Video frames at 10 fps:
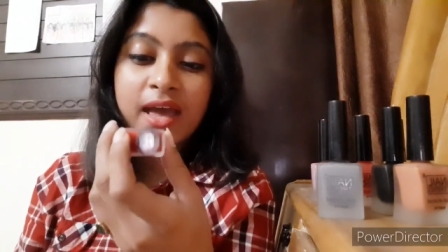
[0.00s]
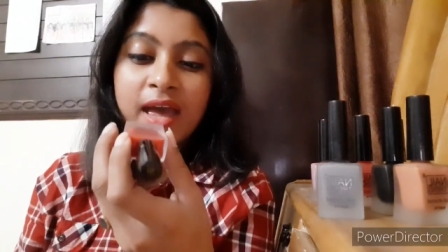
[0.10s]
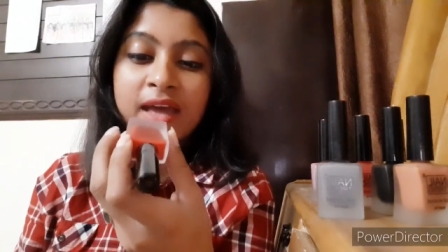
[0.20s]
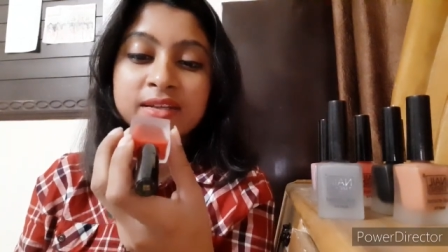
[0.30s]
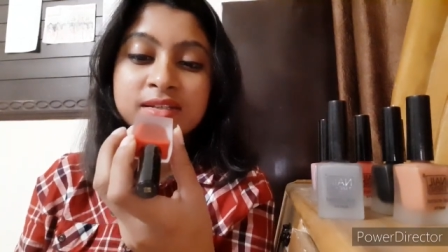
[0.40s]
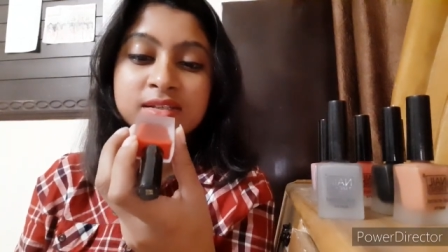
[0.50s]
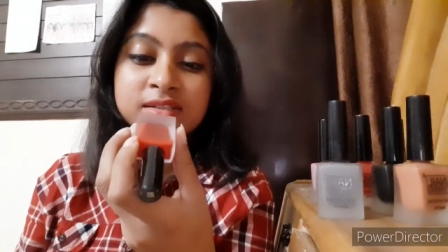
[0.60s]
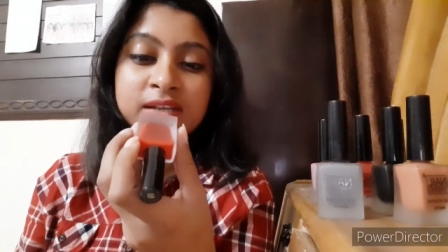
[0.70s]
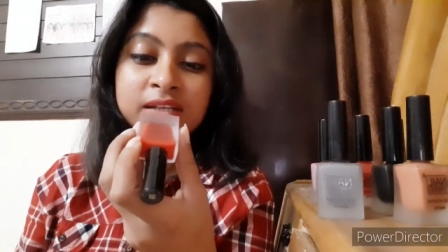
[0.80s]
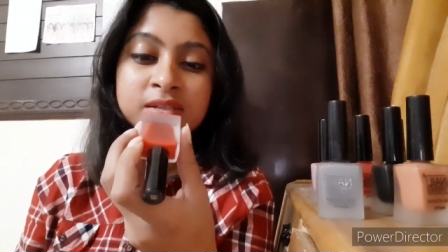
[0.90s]
and
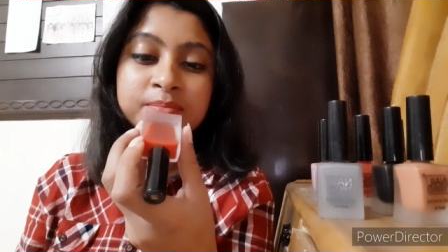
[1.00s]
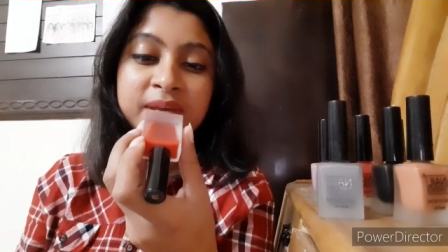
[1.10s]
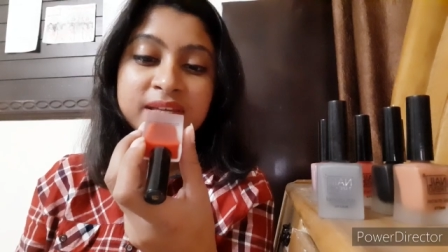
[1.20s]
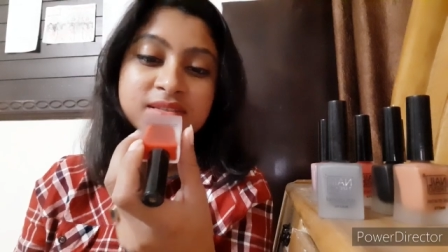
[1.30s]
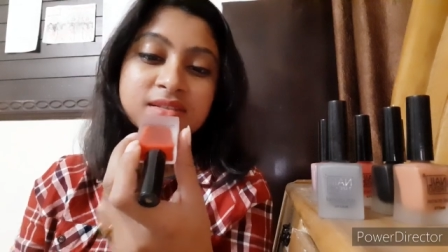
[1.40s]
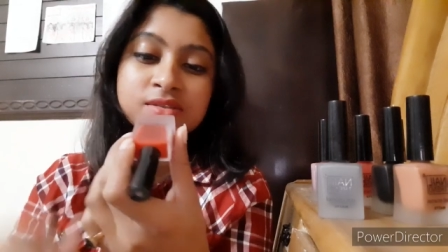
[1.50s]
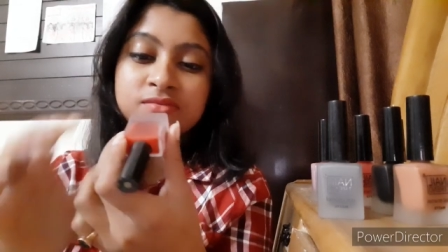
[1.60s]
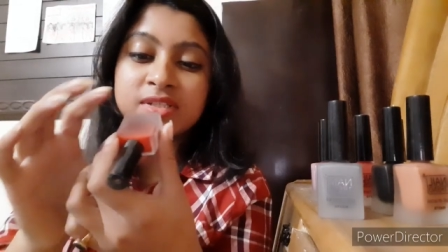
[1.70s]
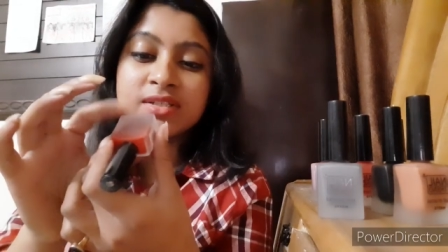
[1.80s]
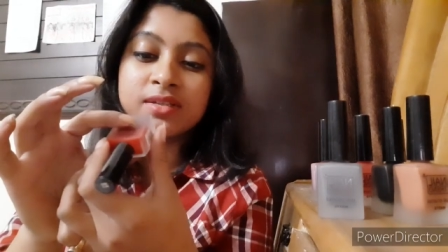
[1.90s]
at the base is
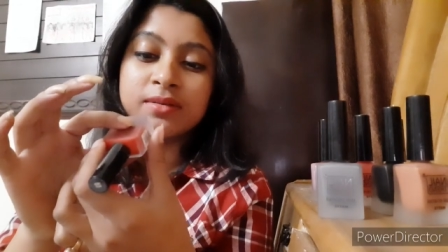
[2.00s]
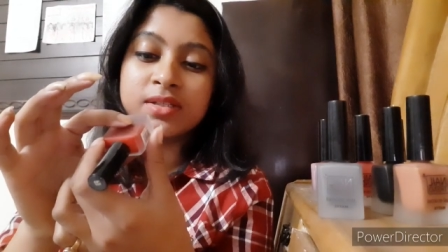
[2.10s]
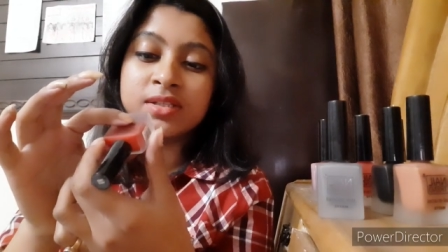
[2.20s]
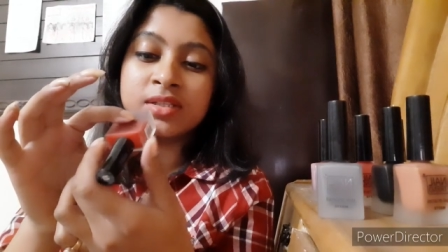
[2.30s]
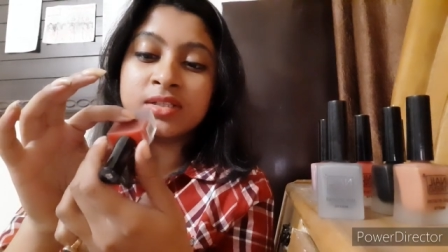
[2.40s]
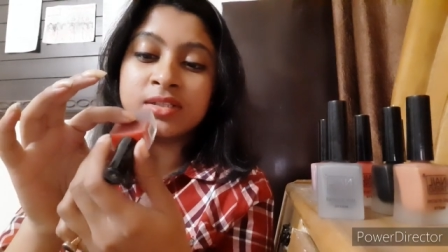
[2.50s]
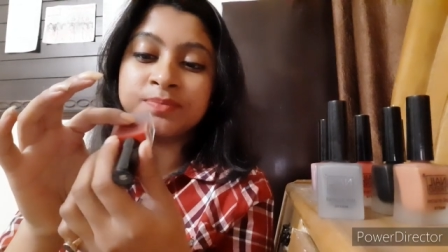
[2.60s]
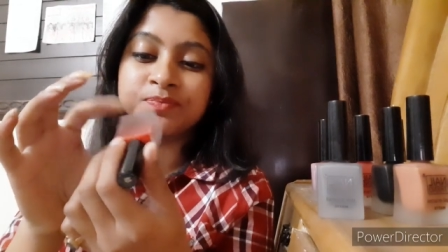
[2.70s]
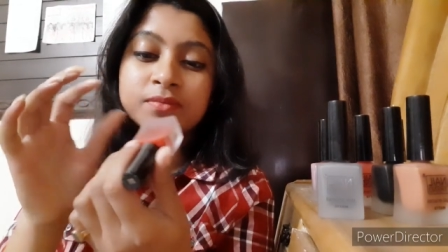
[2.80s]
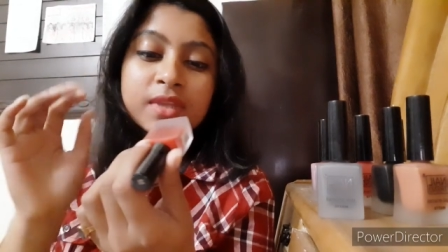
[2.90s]
written the
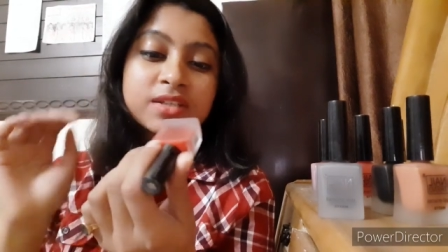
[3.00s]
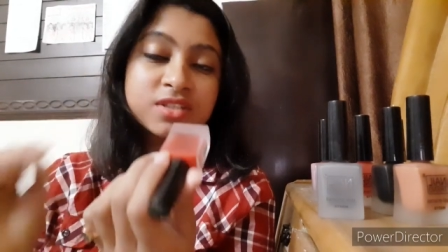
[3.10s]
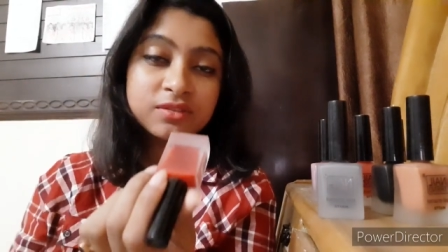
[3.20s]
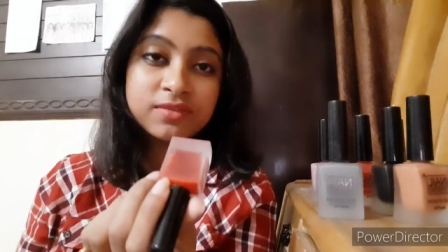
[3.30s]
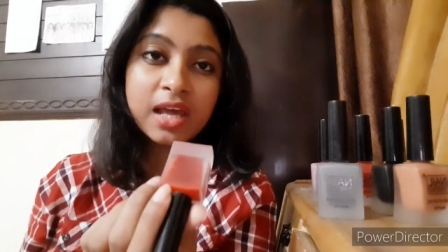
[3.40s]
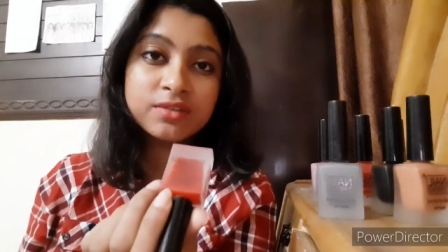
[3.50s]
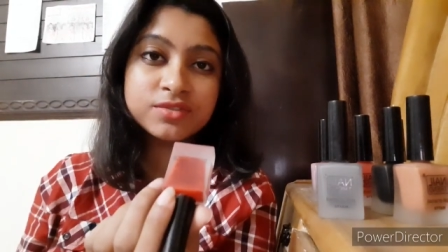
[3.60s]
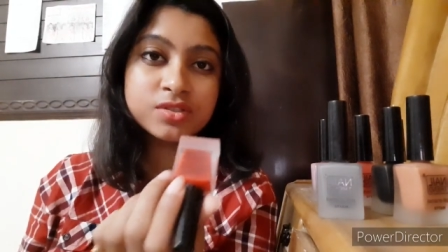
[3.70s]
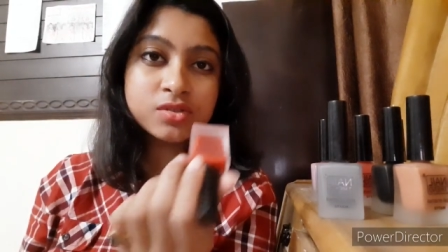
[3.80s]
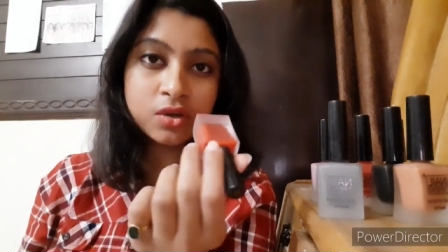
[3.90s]
shelf life,
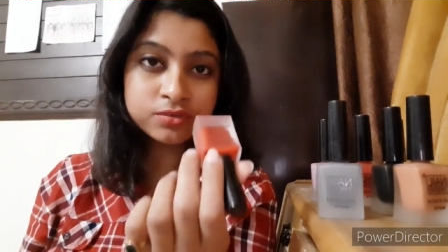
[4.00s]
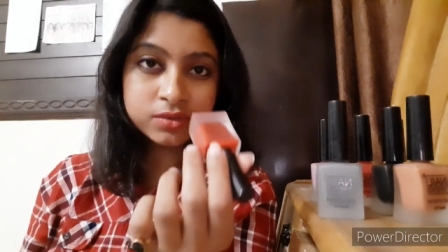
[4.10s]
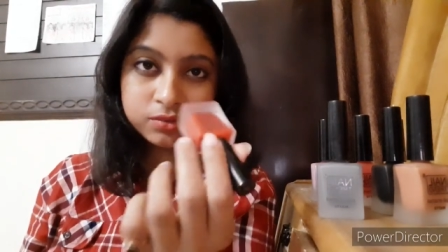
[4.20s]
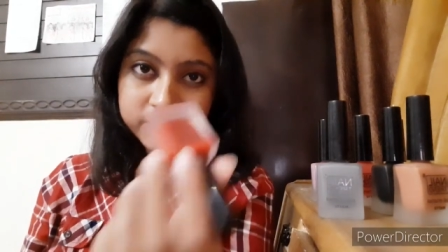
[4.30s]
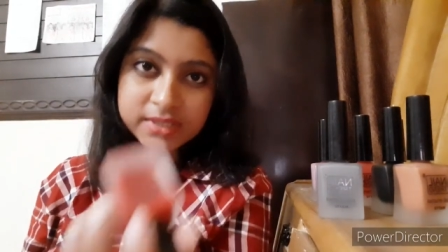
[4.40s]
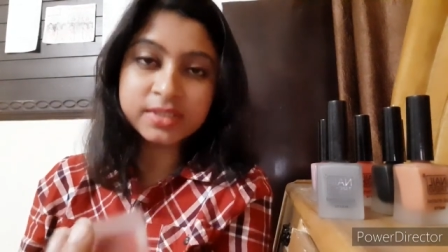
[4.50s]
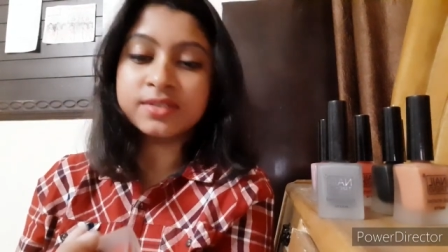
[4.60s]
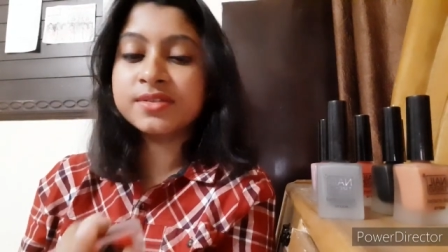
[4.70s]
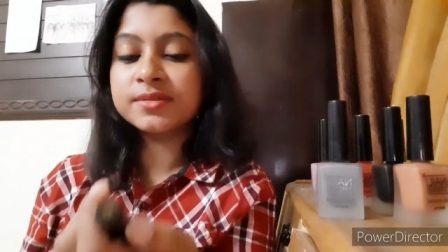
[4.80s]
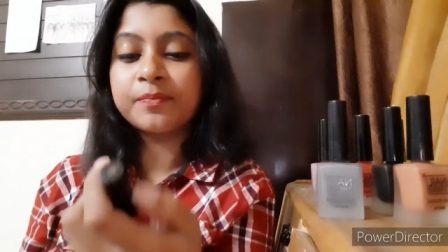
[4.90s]
which is of 3
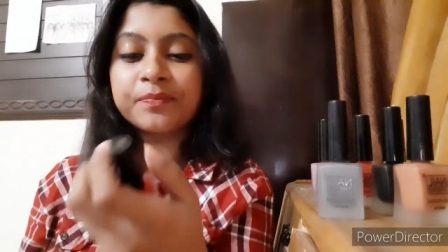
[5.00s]
years.